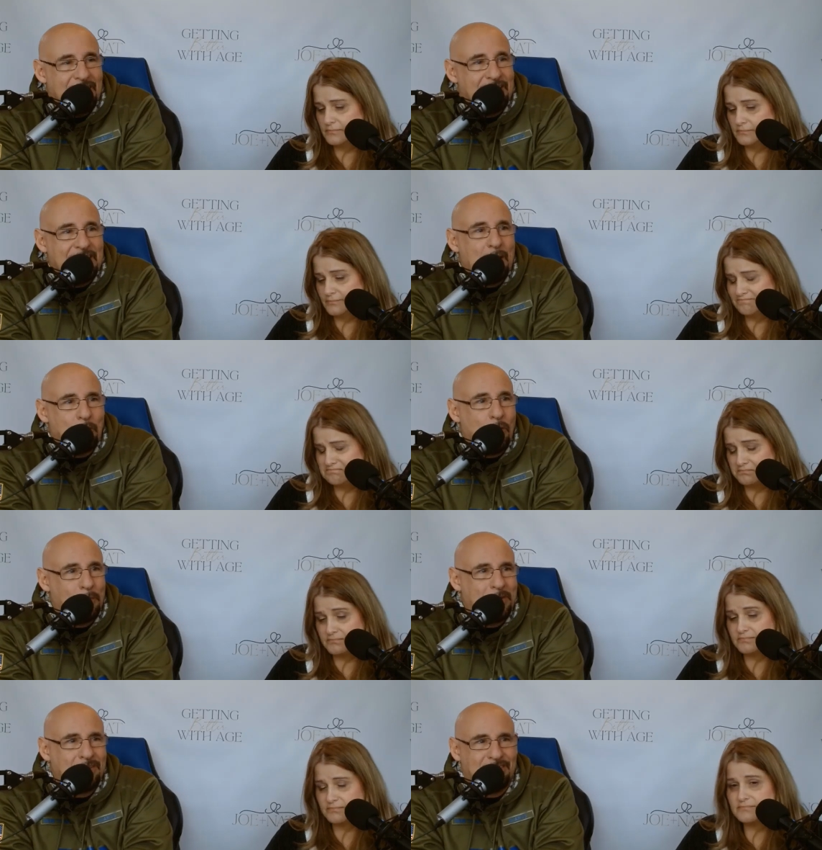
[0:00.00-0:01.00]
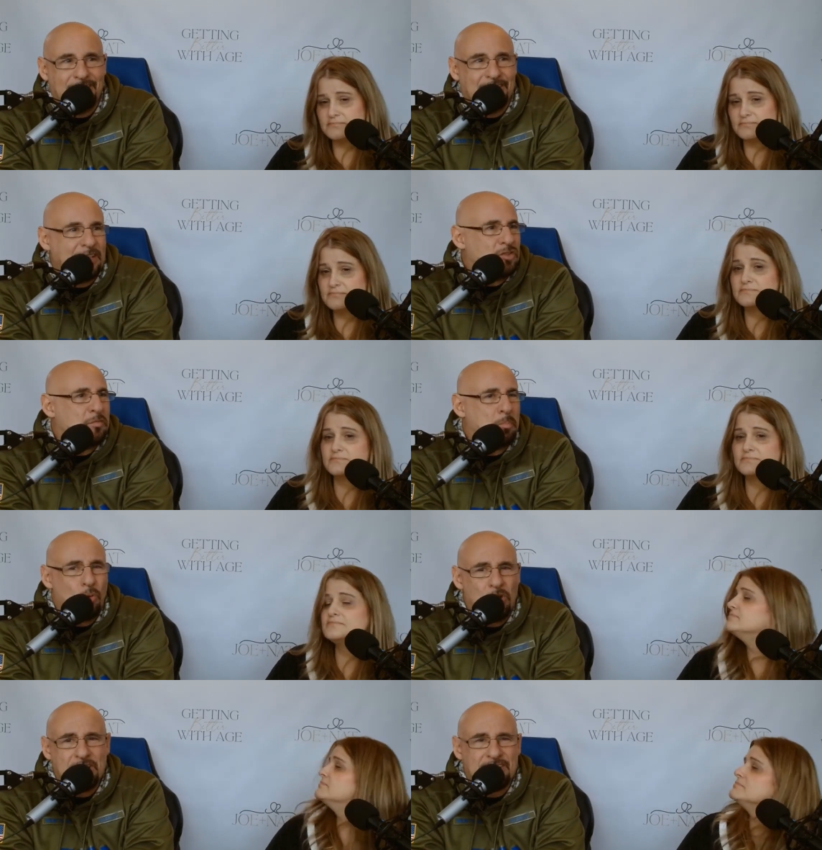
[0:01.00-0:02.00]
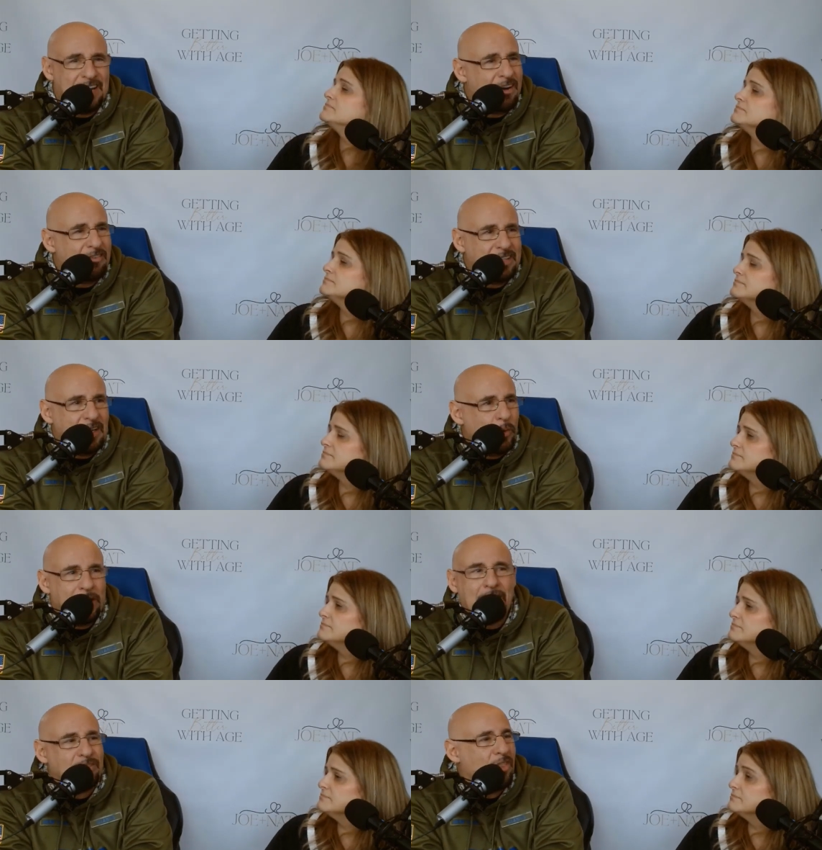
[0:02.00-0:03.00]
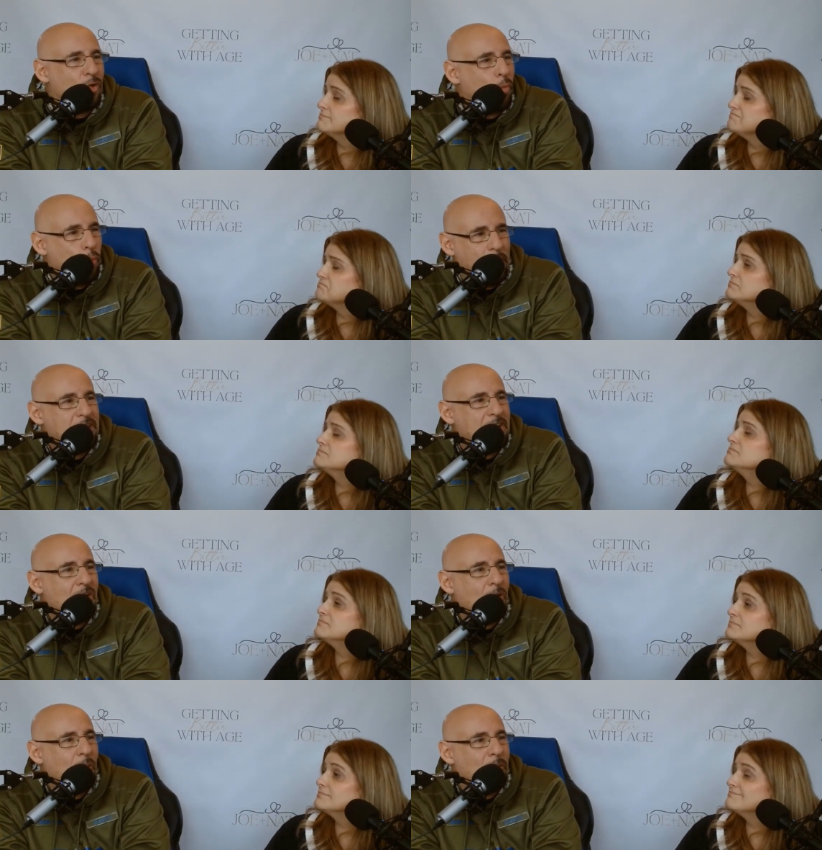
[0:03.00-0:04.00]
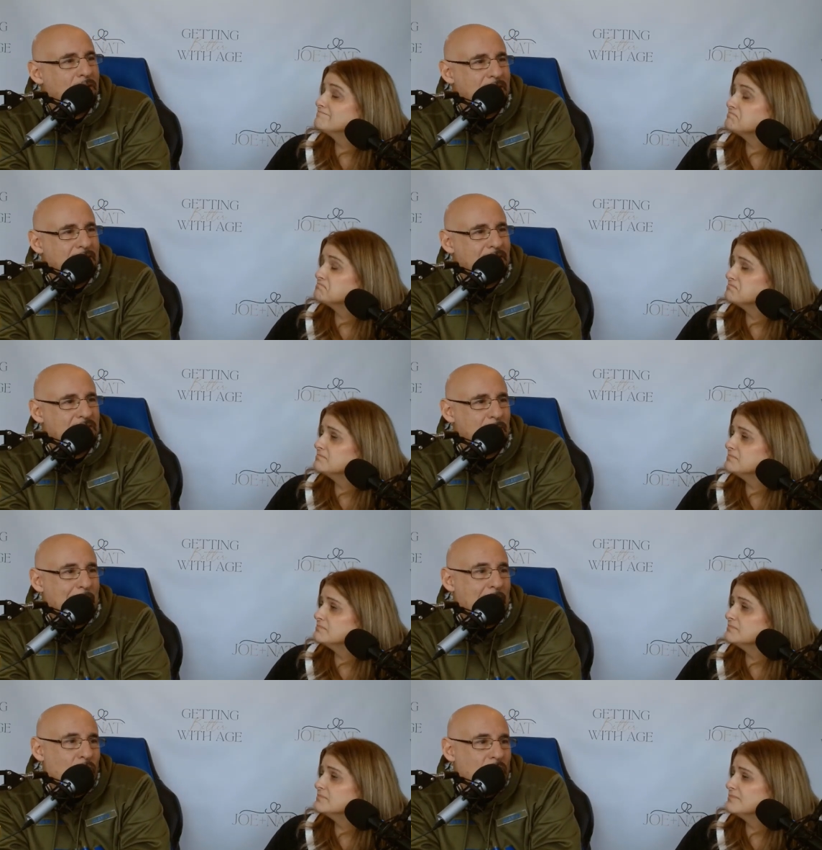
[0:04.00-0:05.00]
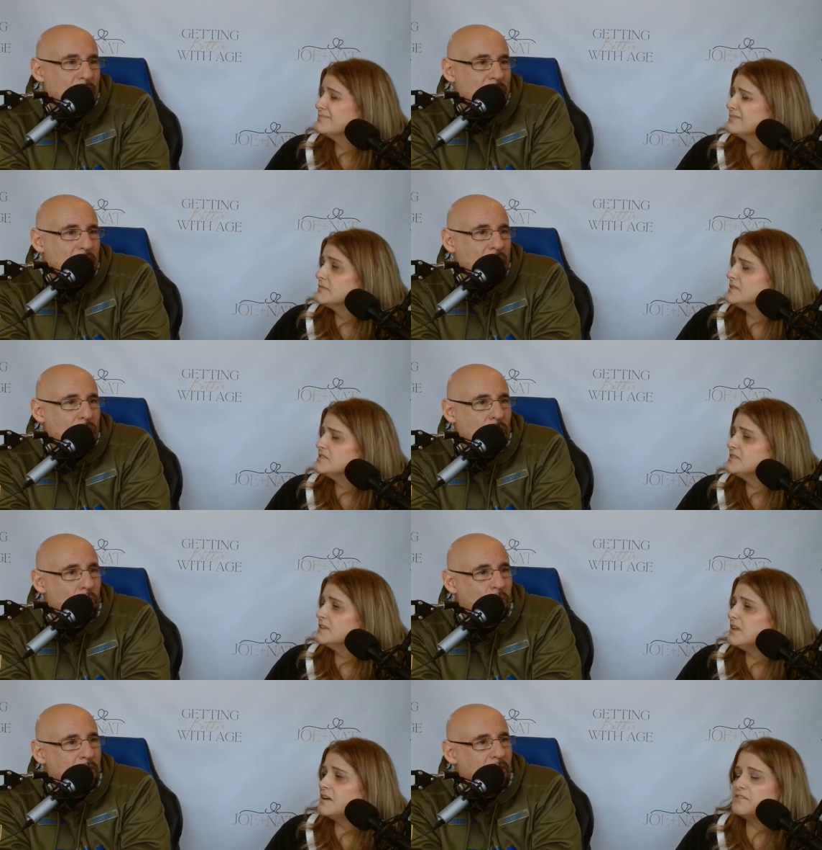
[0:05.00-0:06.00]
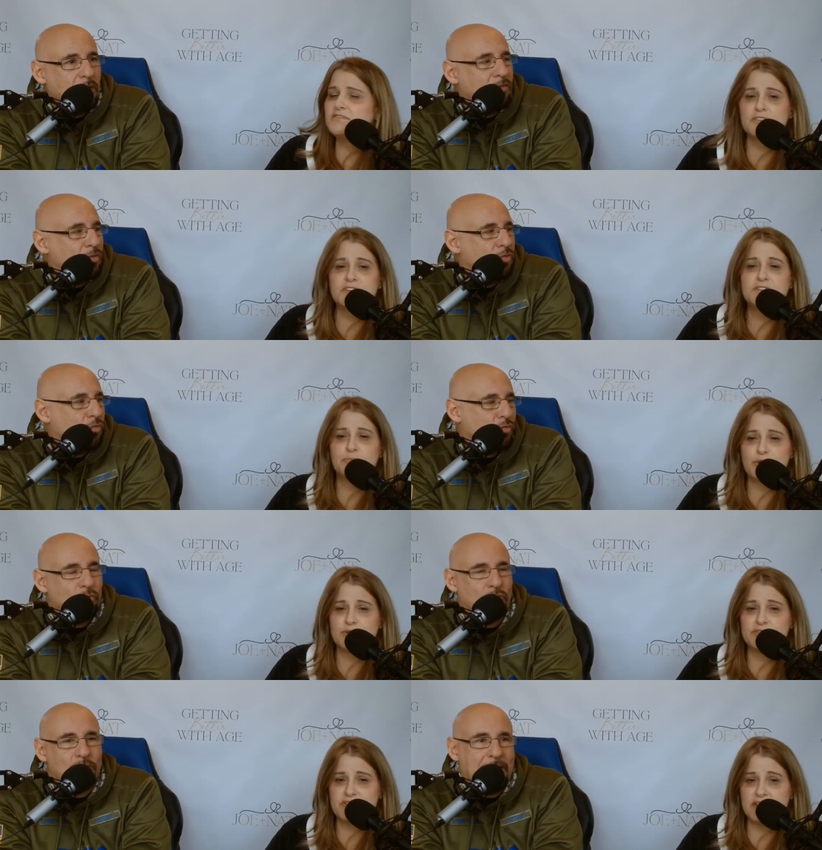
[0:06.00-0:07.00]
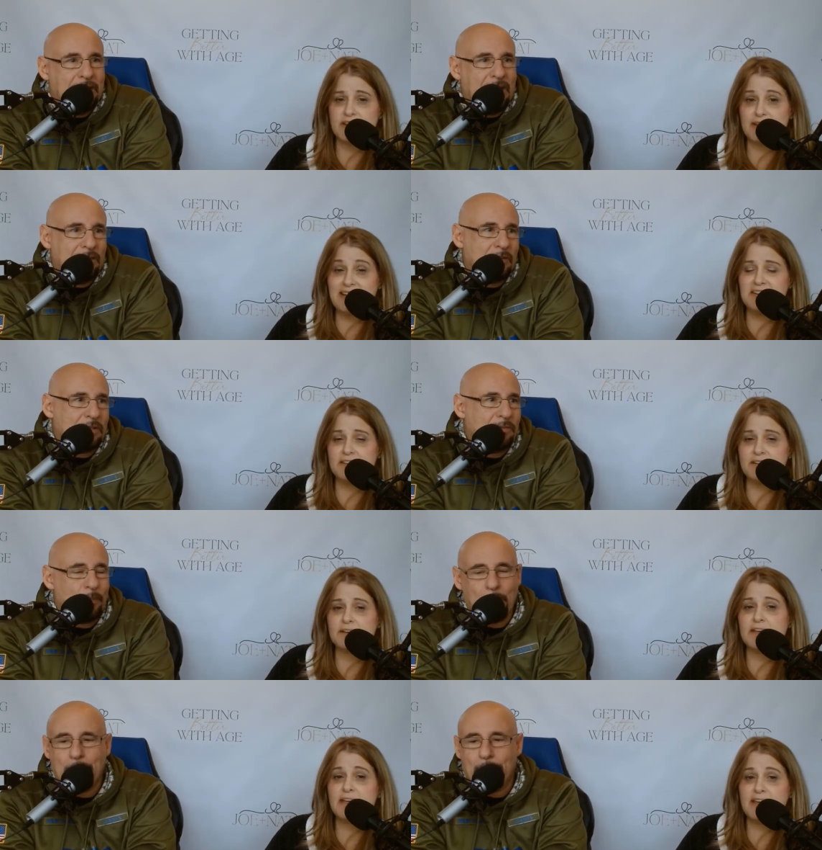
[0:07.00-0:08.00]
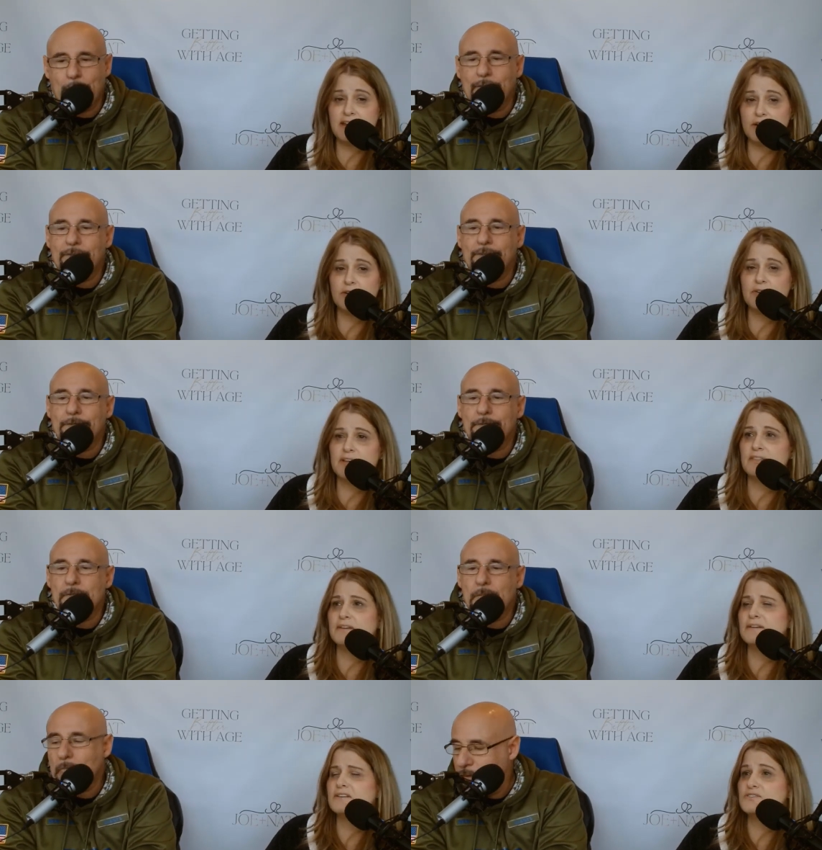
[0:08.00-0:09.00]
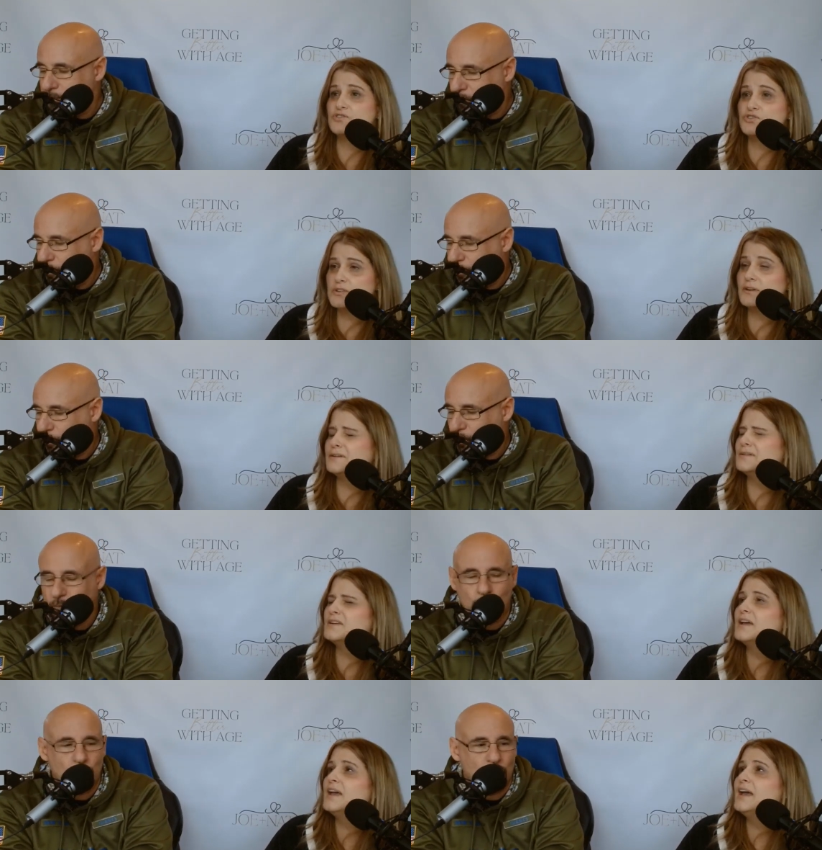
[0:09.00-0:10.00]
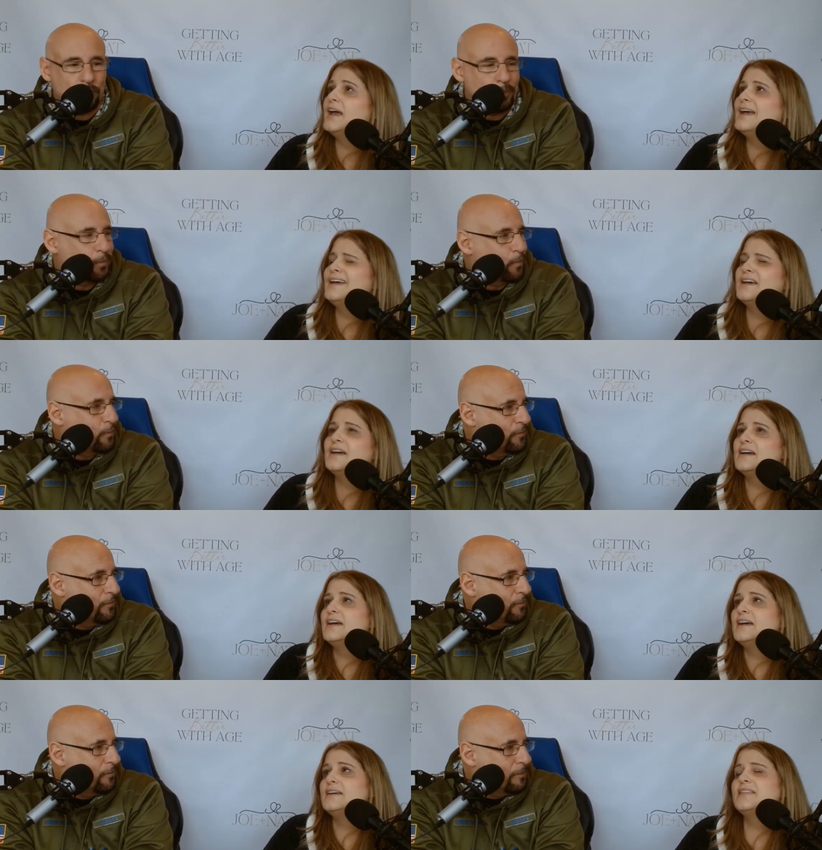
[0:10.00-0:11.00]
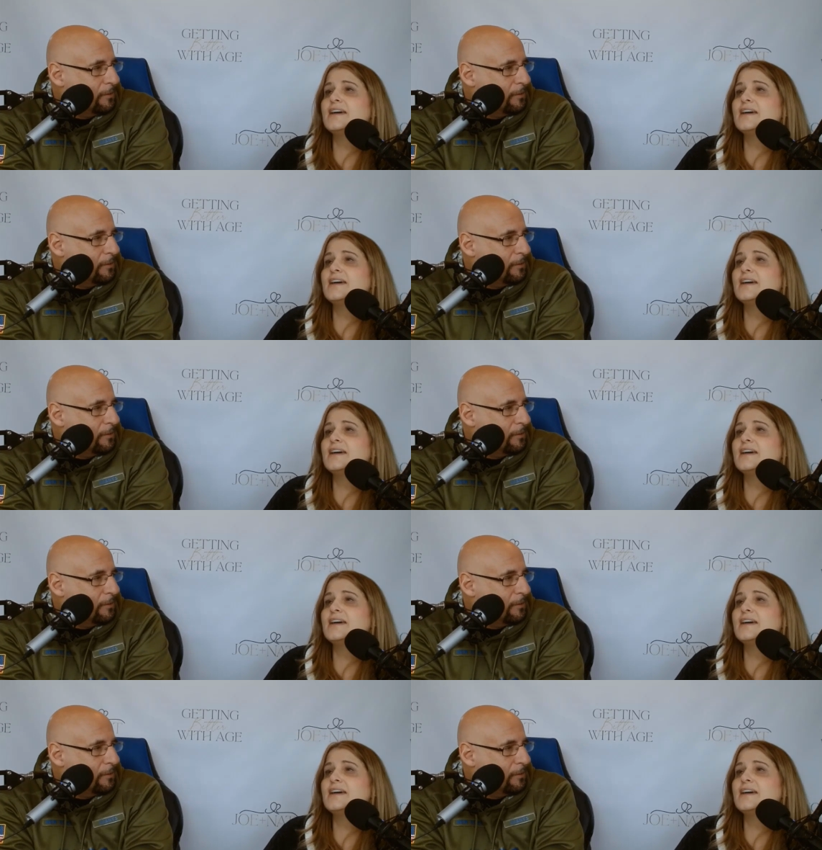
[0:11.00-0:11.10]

Speaker 1: in that moment, like sports and everything went out the window. Mm-hmm. It's about
Speaker 2: just the love for this person right, and, and, the yeah. care and the concern, and